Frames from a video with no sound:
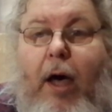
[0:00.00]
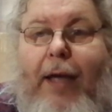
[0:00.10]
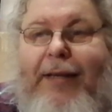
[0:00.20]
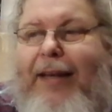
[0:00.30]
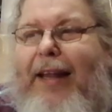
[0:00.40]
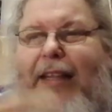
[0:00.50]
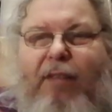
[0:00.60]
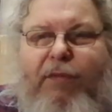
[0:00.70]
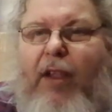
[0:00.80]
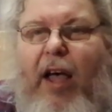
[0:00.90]
I didn't like
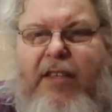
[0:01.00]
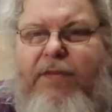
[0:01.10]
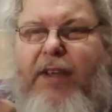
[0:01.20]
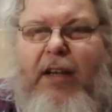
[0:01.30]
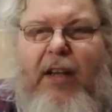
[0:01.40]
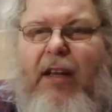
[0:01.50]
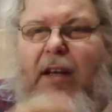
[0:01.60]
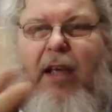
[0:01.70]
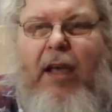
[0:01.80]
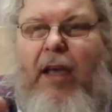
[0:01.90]
the philosophy in it
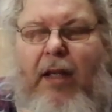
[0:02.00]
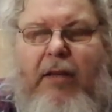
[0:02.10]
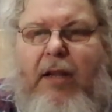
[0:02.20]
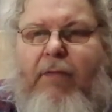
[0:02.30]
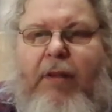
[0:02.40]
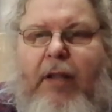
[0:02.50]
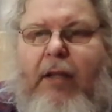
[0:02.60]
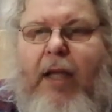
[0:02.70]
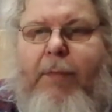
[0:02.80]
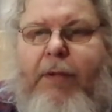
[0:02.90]
and everything
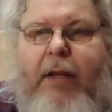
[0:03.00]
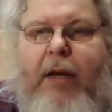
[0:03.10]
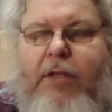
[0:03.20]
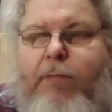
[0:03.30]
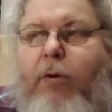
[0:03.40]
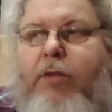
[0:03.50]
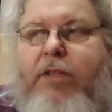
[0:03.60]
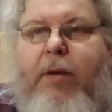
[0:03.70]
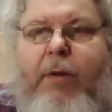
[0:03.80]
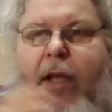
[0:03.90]
like that. But then I spoke to
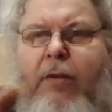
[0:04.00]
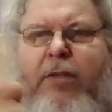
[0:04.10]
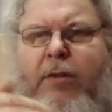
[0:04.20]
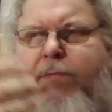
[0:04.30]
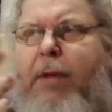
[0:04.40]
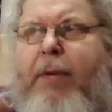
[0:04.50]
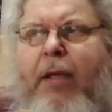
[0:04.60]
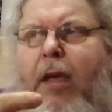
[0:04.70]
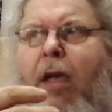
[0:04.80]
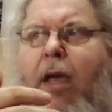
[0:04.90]
somebody else. This
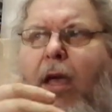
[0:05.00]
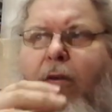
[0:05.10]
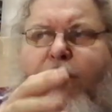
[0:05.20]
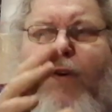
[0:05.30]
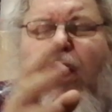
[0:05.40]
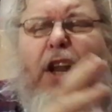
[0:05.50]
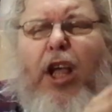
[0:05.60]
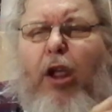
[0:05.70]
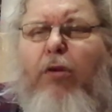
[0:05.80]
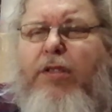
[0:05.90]
maybe it was fairly
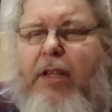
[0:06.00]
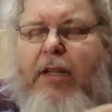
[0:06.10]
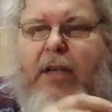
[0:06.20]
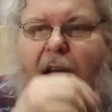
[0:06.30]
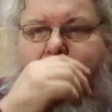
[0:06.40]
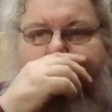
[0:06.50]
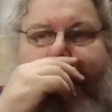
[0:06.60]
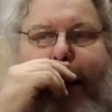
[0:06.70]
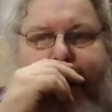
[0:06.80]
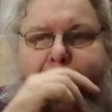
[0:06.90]
close to the time
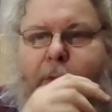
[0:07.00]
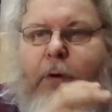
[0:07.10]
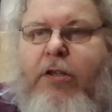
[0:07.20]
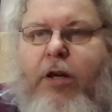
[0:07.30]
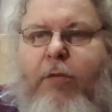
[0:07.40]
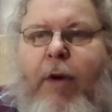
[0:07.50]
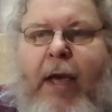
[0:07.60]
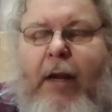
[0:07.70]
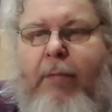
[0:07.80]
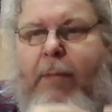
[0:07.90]
I, I originally
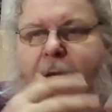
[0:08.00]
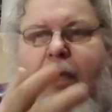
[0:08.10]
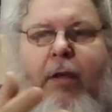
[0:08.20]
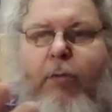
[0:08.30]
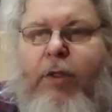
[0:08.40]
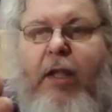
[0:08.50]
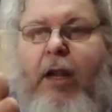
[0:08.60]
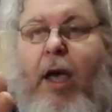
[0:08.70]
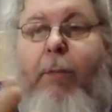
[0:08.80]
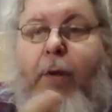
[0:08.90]
read it, maybe within
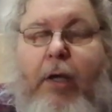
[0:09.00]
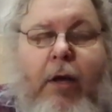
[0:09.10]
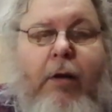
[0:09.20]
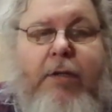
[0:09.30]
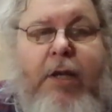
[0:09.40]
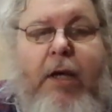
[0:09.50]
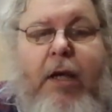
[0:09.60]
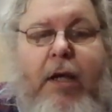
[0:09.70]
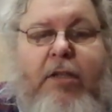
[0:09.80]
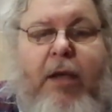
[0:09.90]
a couple years.
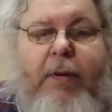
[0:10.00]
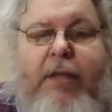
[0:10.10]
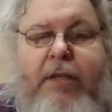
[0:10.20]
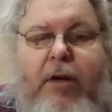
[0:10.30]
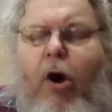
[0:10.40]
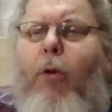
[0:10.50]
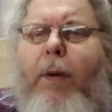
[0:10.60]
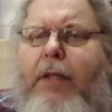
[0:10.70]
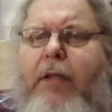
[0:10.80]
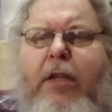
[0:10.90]
Somebody said, "Oh,
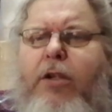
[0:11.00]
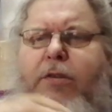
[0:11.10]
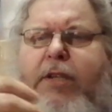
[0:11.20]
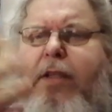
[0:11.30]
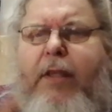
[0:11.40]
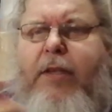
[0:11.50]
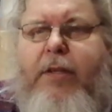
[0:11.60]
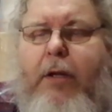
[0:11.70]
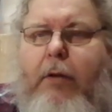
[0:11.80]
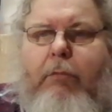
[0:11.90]
but didn't you see
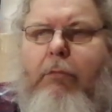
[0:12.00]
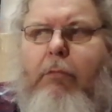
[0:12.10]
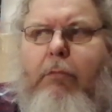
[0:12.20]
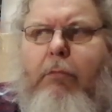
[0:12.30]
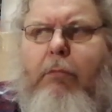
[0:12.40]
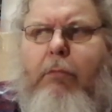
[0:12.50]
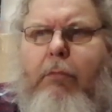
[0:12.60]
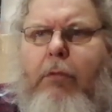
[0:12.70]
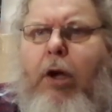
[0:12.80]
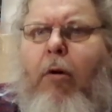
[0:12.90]
this?" And I go,
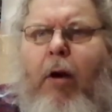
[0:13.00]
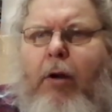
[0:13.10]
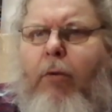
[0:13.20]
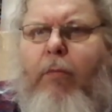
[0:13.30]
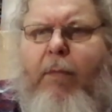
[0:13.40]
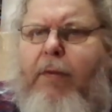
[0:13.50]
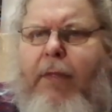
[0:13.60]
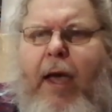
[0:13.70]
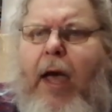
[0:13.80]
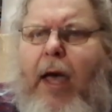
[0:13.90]
no, I don't remember
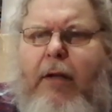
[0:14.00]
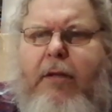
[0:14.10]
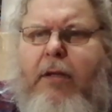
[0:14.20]
that.